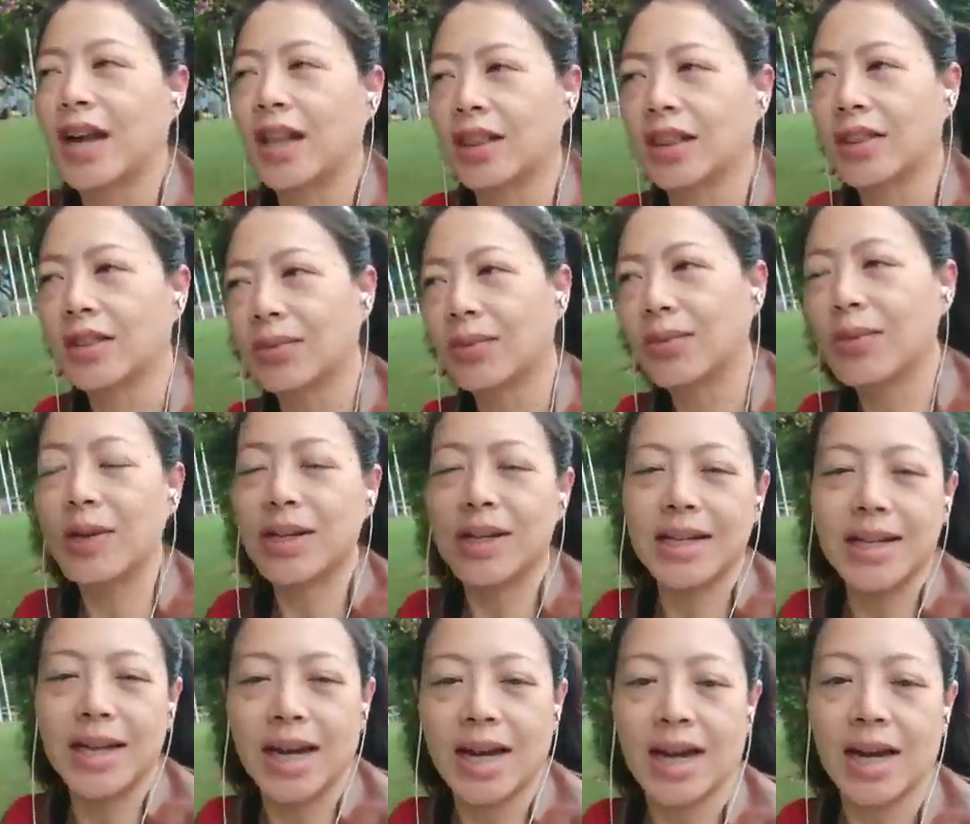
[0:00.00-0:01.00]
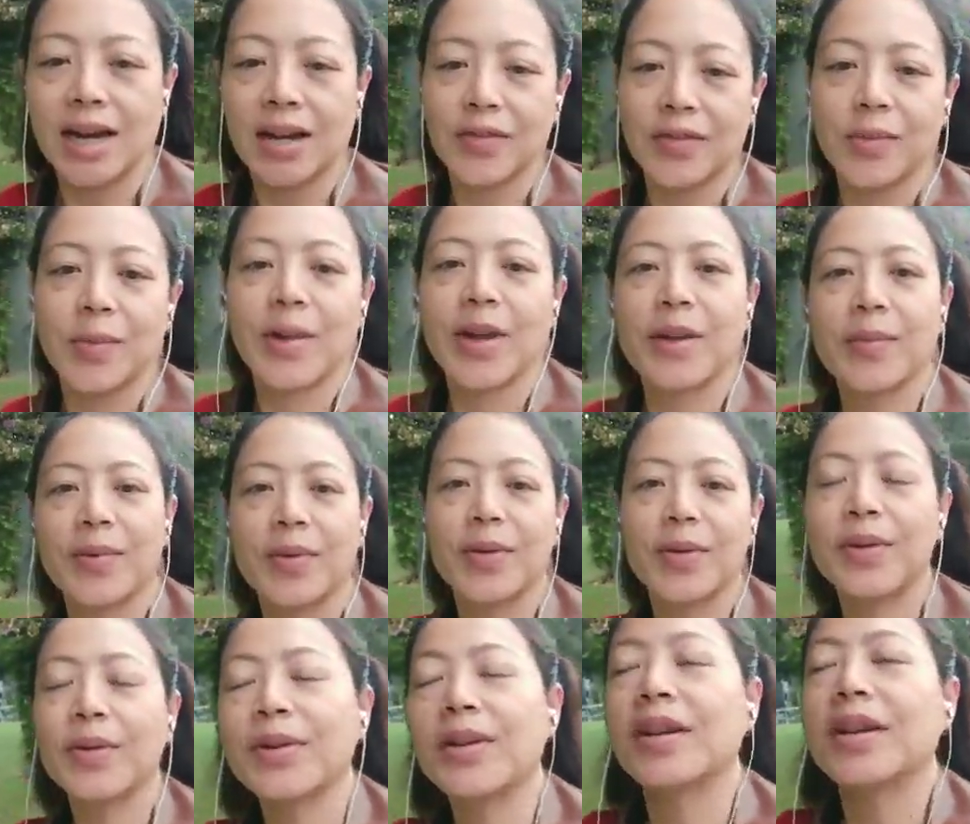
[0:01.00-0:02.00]
really hard for
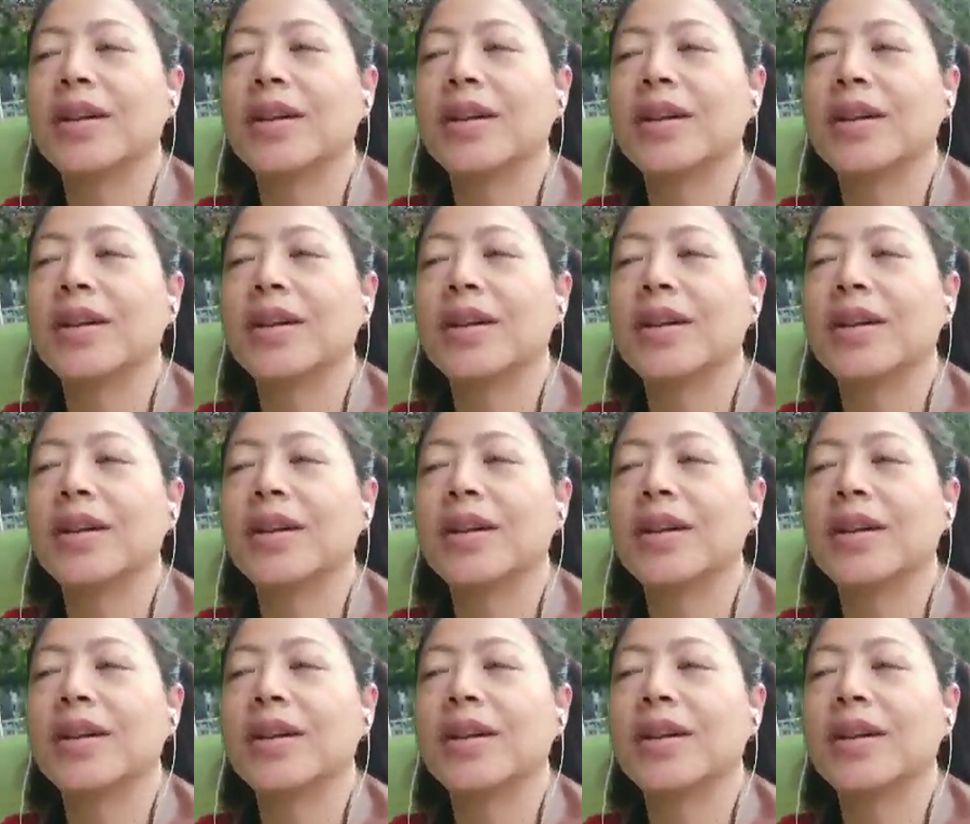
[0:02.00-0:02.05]
people,